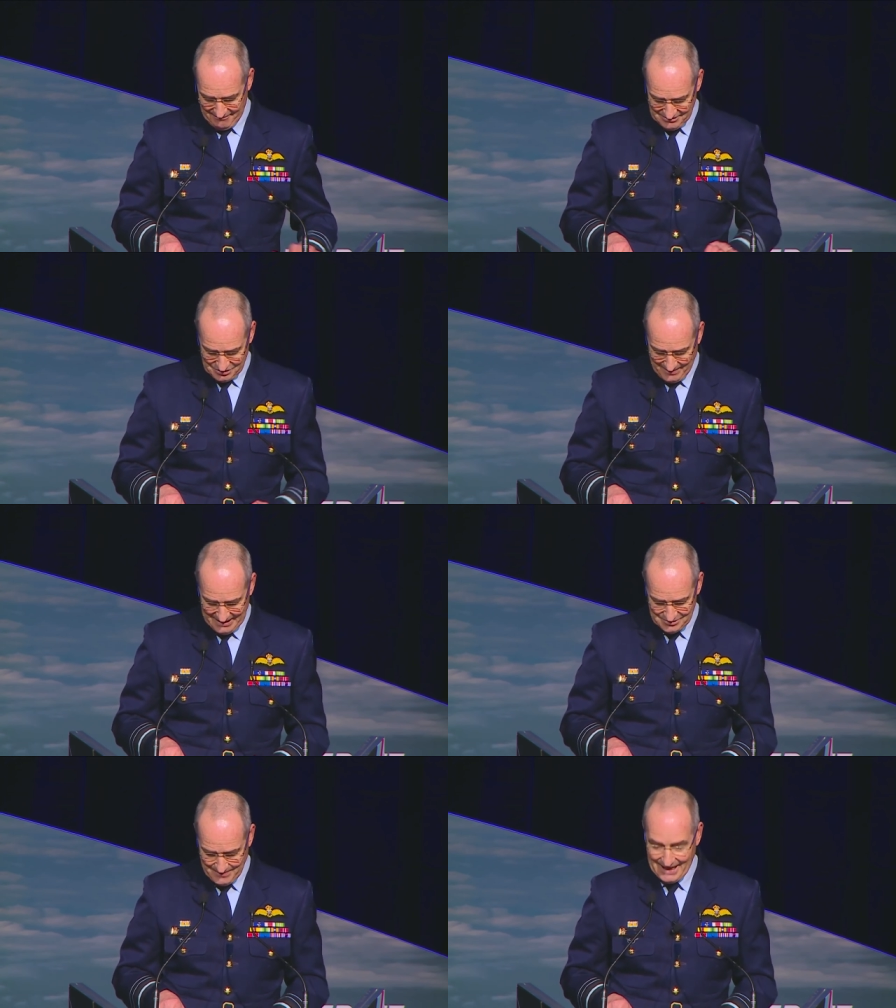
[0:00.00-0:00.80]

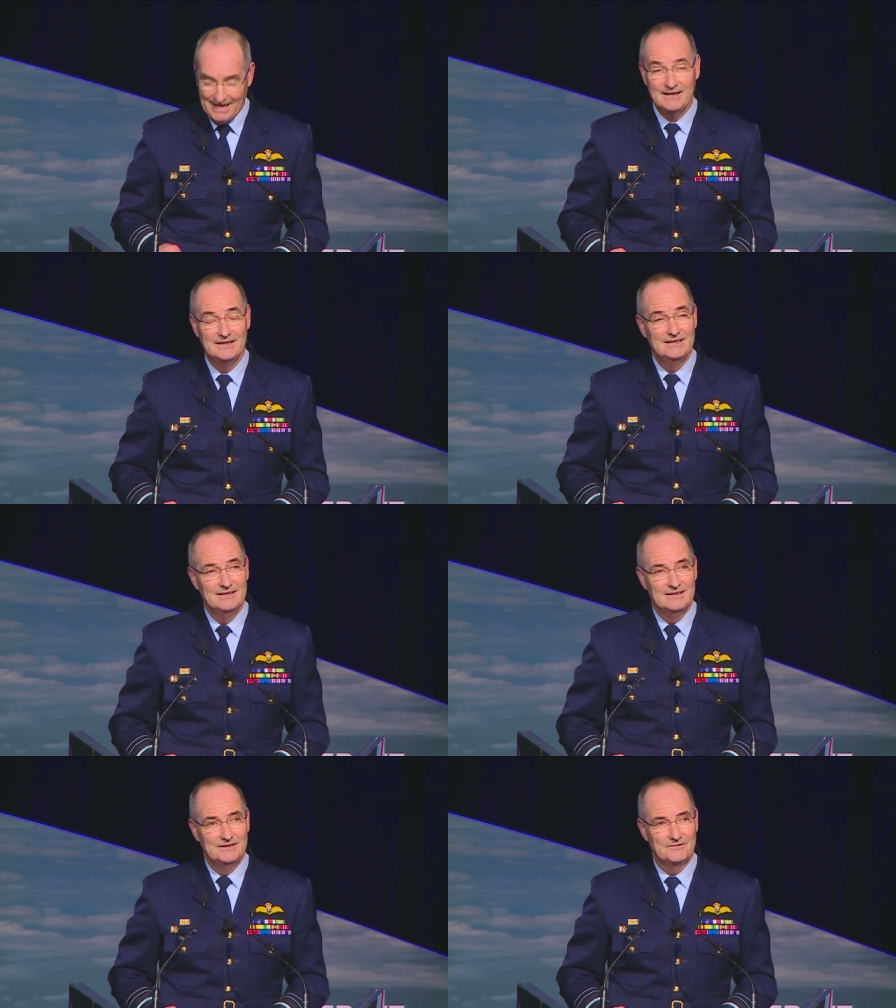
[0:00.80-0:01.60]
space power
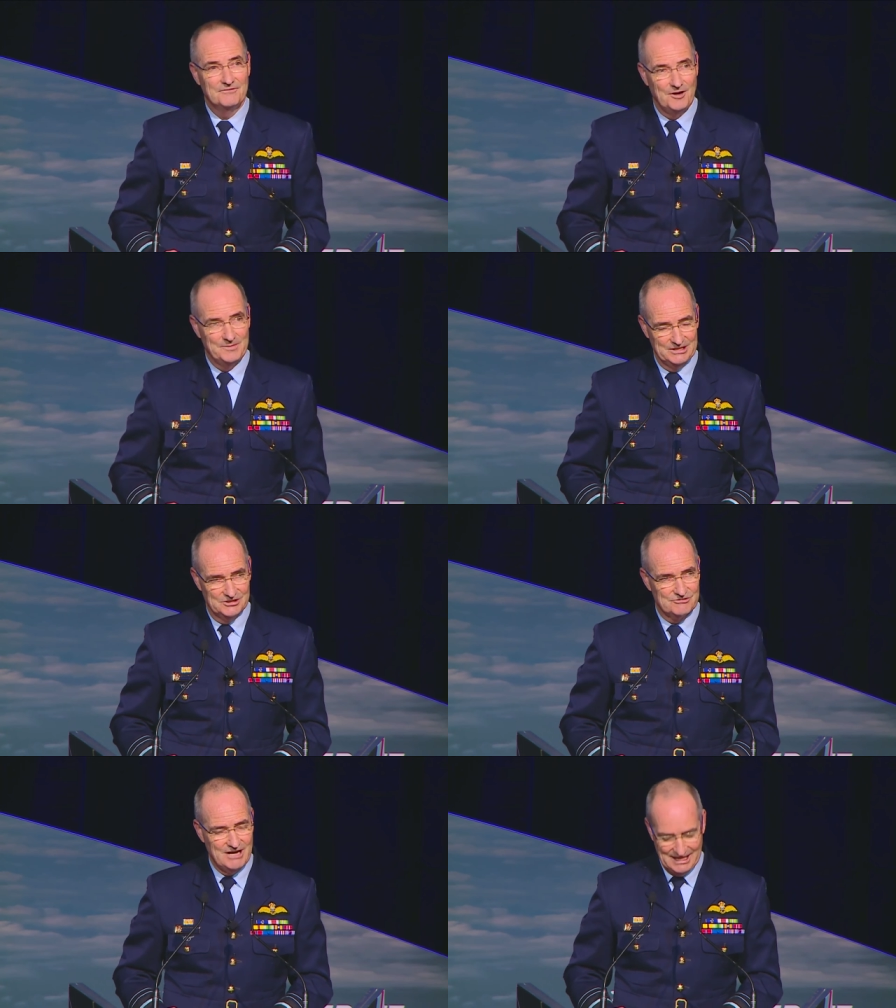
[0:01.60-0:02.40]
from an
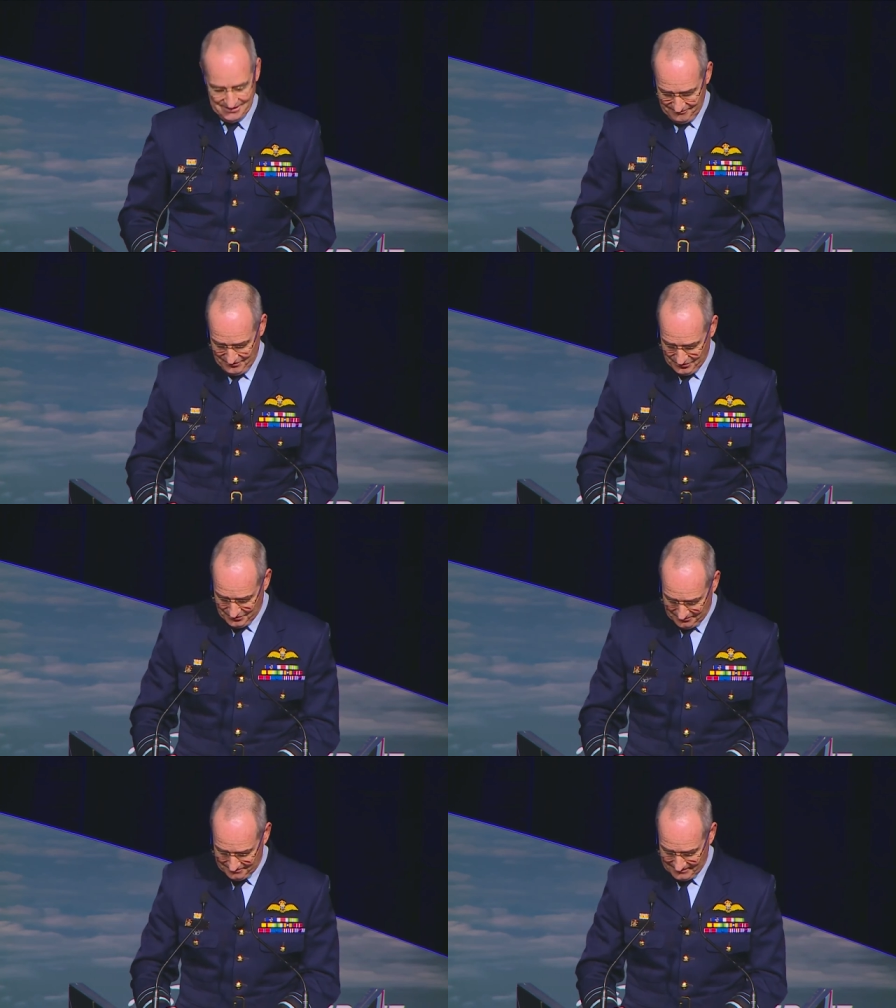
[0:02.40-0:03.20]
Australian view,
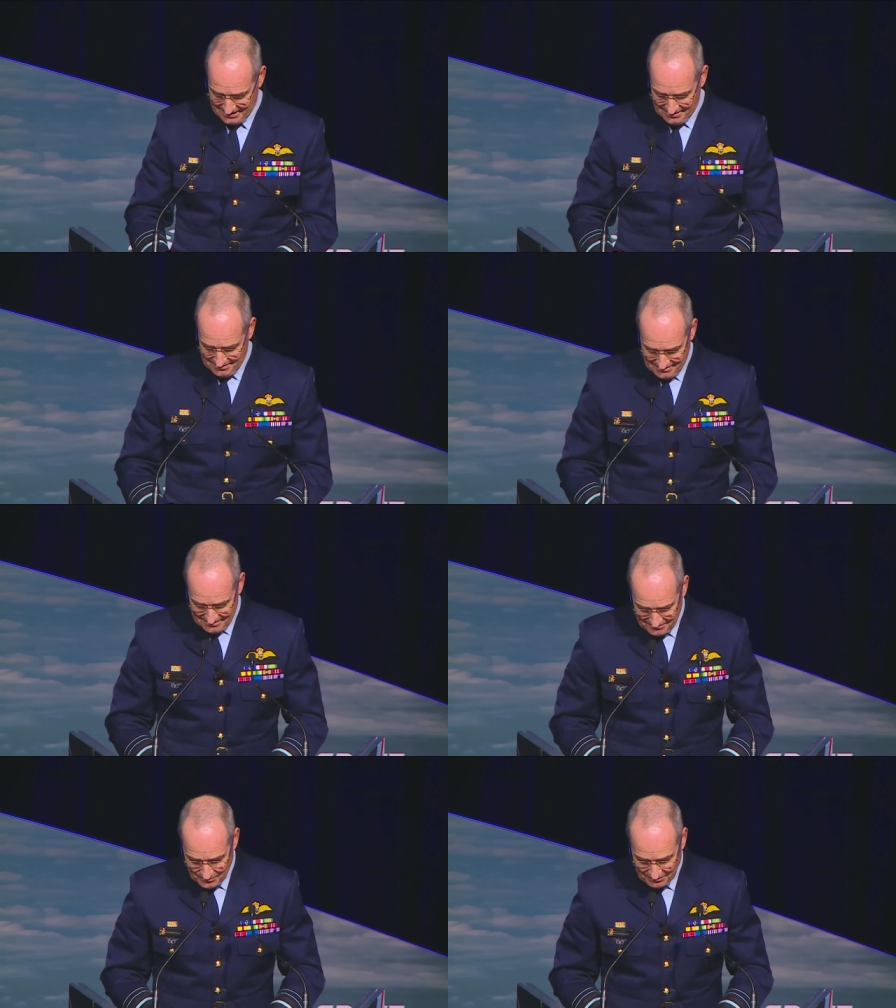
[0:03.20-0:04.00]

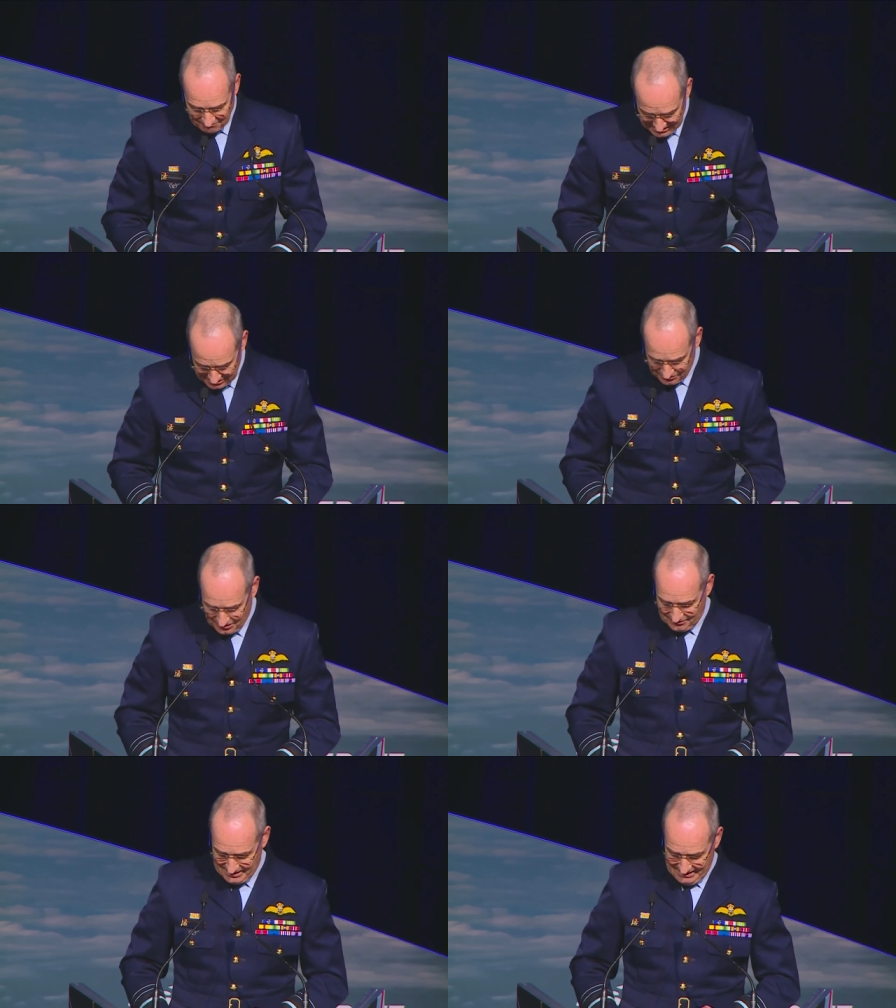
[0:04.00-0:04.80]
with a regional
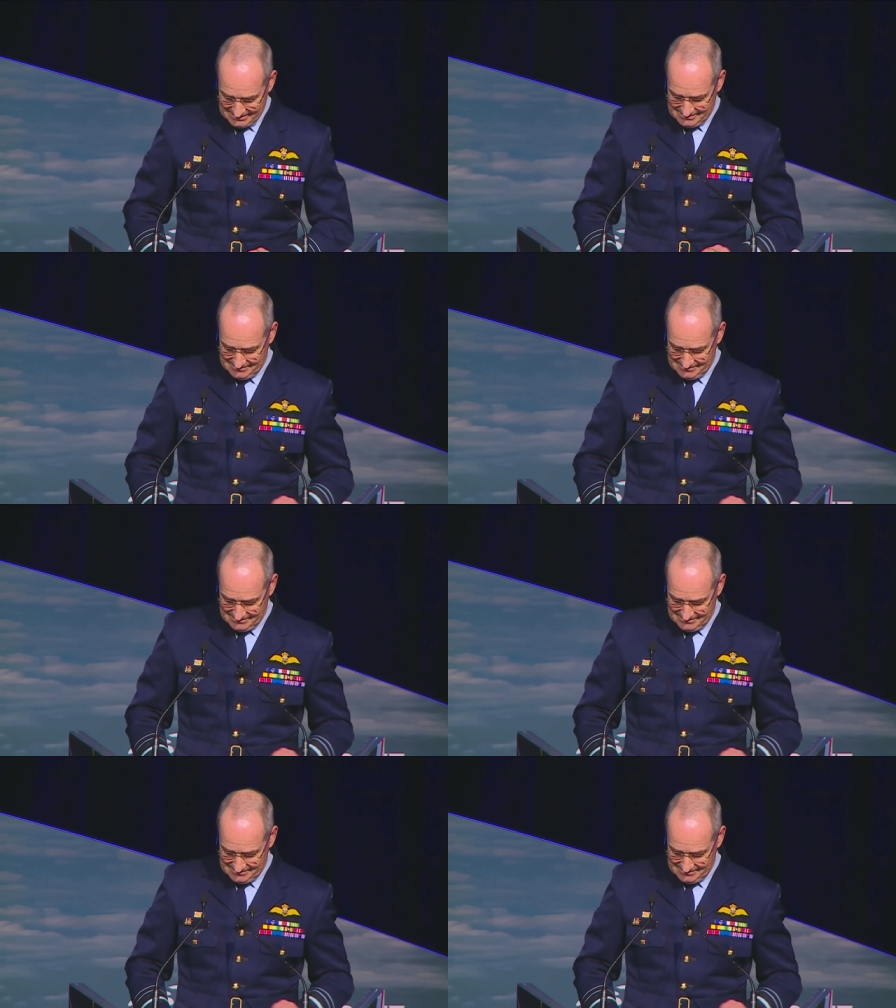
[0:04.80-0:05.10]
context